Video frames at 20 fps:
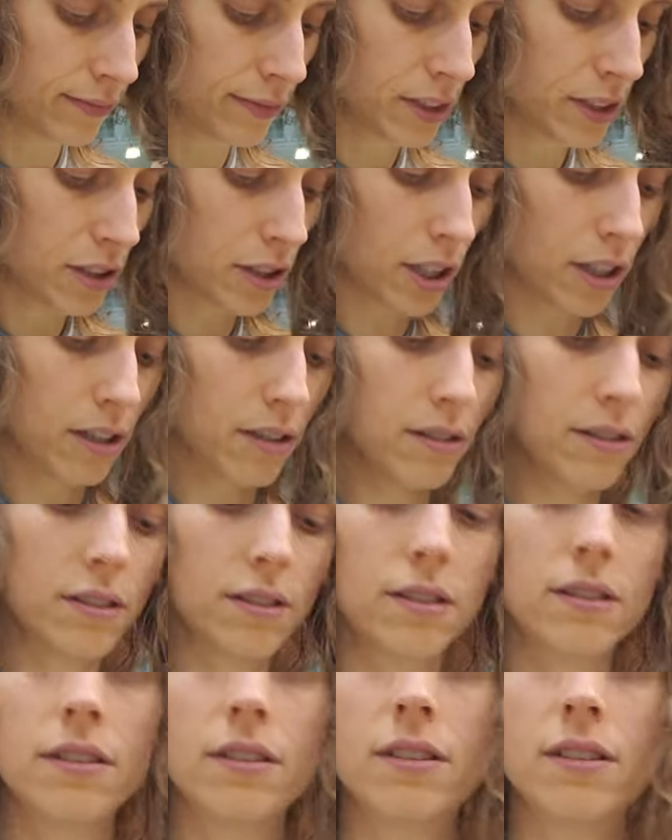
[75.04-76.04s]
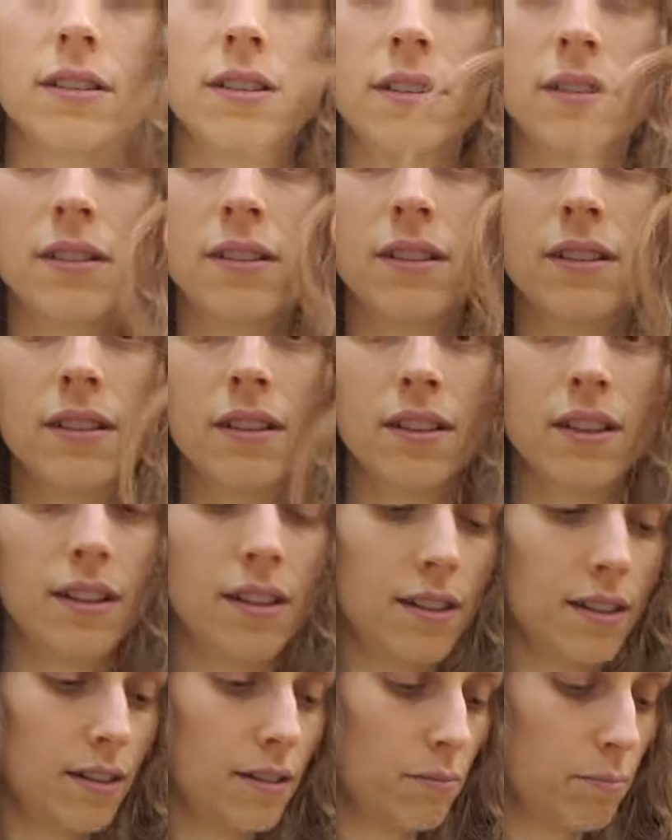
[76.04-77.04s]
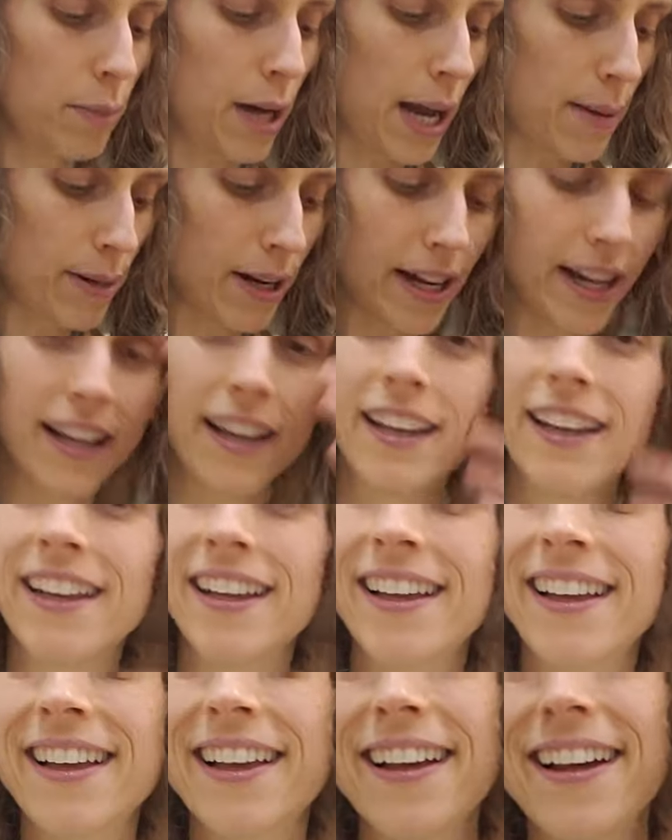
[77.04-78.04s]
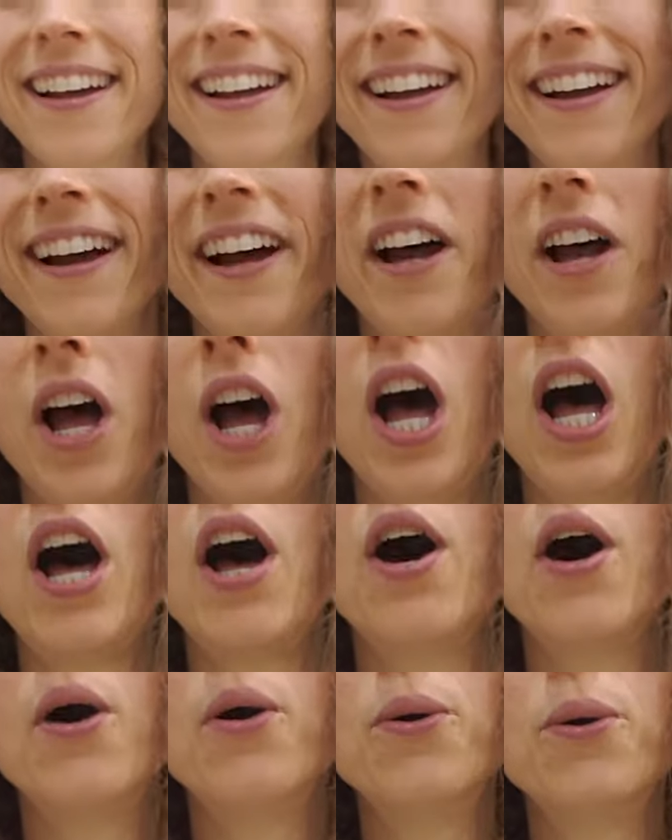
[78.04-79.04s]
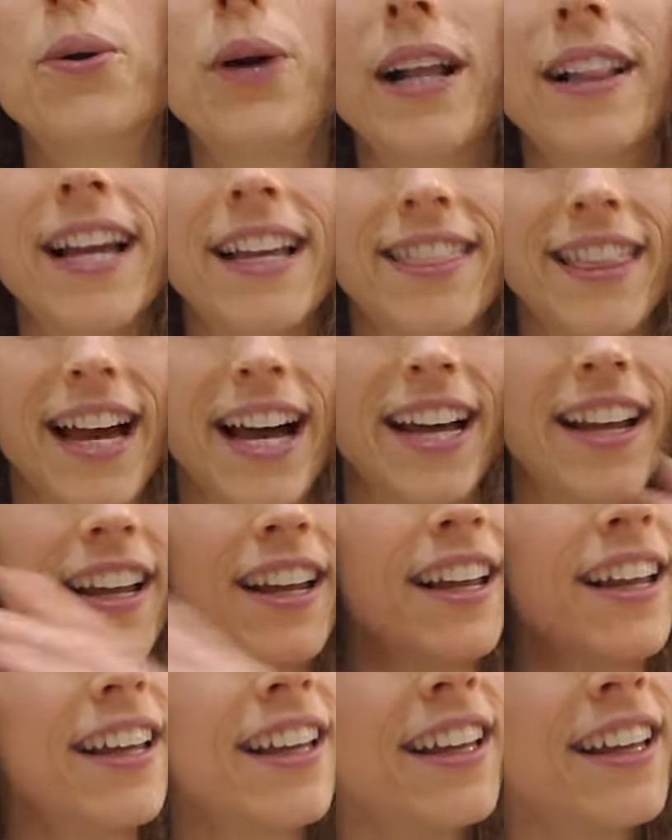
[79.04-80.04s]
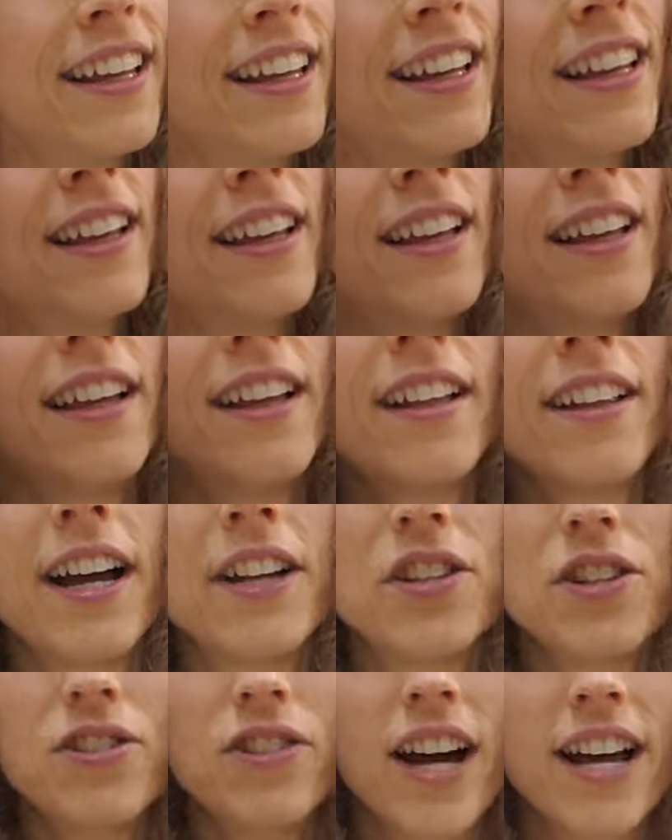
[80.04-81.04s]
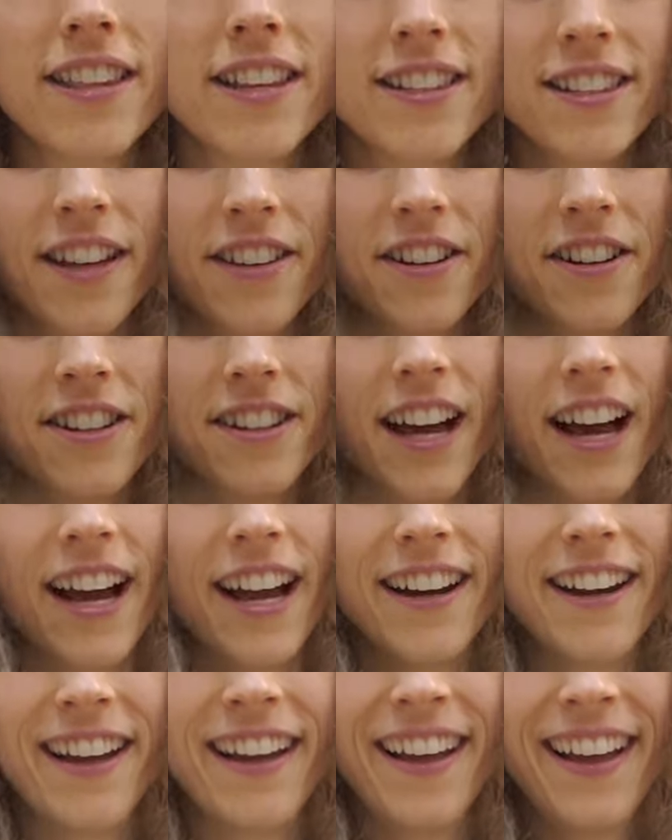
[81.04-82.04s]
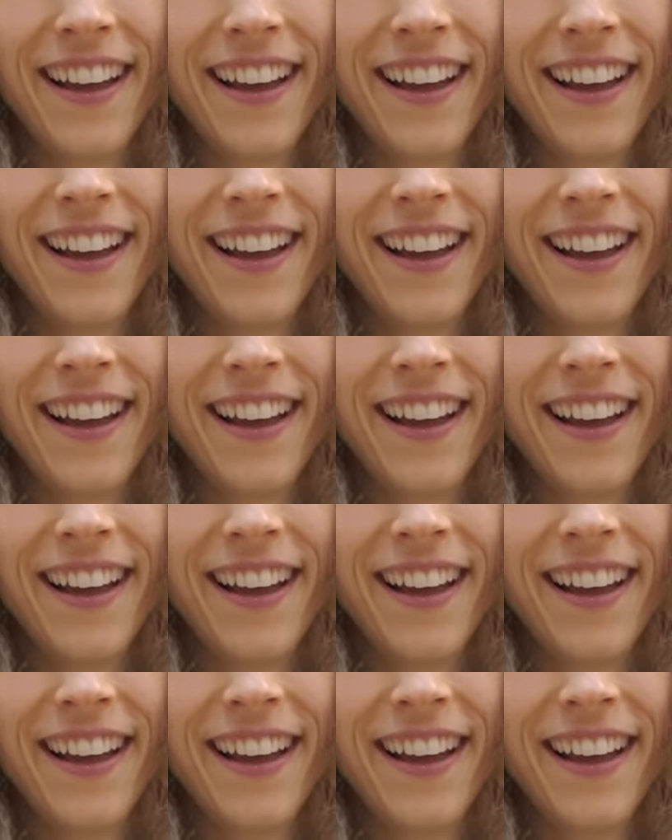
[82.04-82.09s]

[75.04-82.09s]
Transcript: So, bye bye. oh, I like that. Let's try this other side.